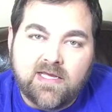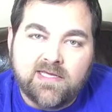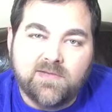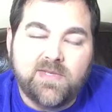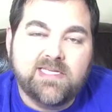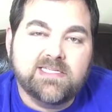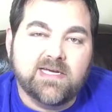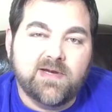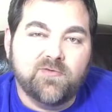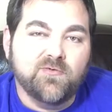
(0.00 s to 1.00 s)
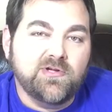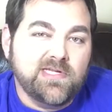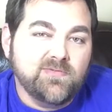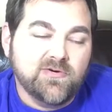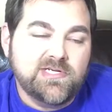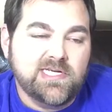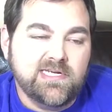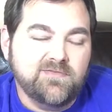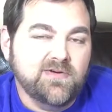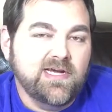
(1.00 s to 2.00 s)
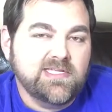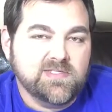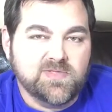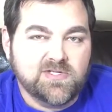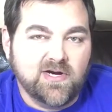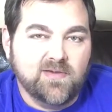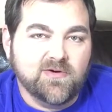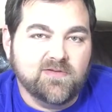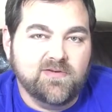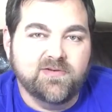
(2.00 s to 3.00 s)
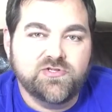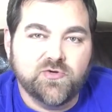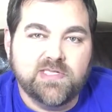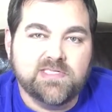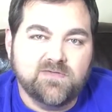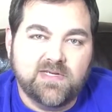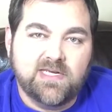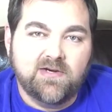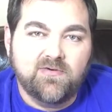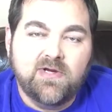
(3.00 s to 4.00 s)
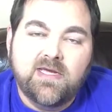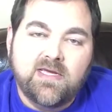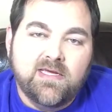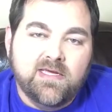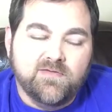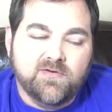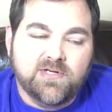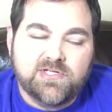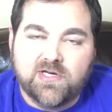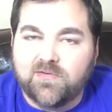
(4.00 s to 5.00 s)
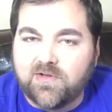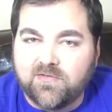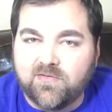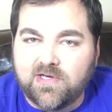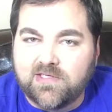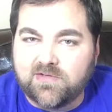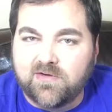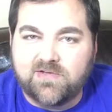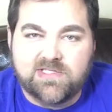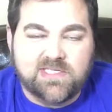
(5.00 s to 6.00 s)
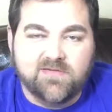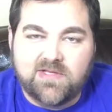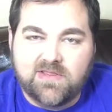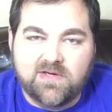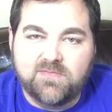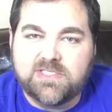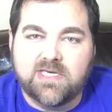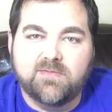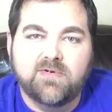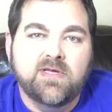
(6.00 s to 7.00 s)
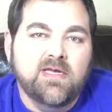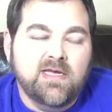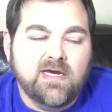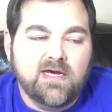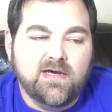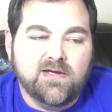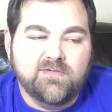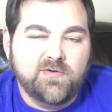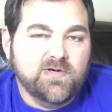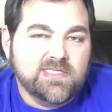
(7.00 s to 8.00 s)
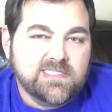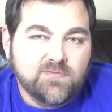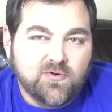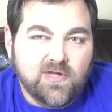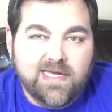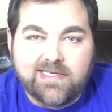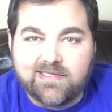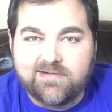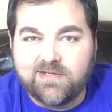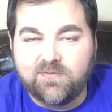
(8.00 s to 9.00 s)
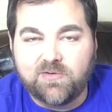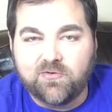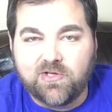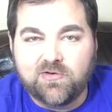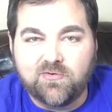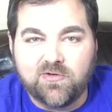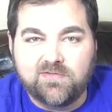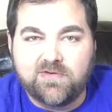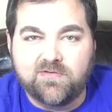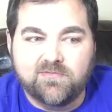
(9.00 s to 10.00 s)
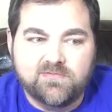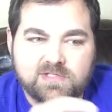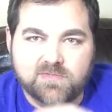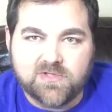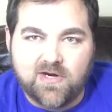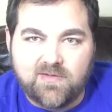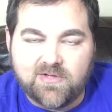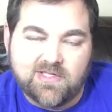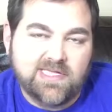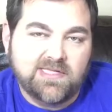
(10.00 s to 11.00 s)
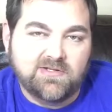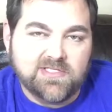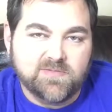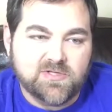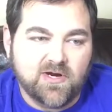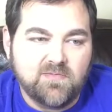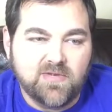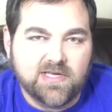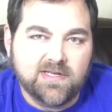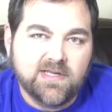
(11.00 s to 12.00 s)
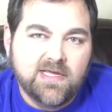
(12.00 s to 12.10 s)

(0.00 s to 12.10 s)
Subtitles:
In the meantime, I'd really appreciate it if you're not a subscriber, if you enjoyed this video, if you want to share it with your friends, or even just give it a thumbs up. If you want to see more like it, it would be really cool if you subscribe and click that little subscribe button.